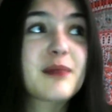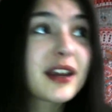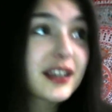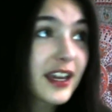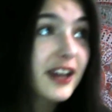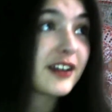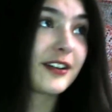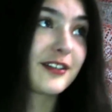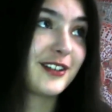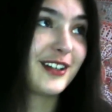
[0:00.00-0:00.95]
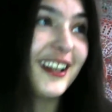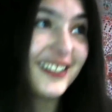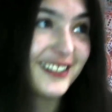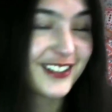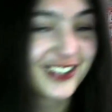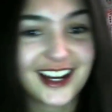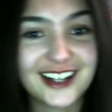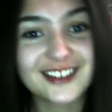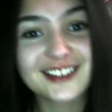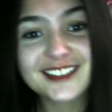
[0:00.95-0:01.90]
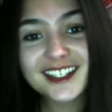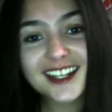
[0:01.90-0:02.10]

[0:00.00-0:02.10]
my character as a child.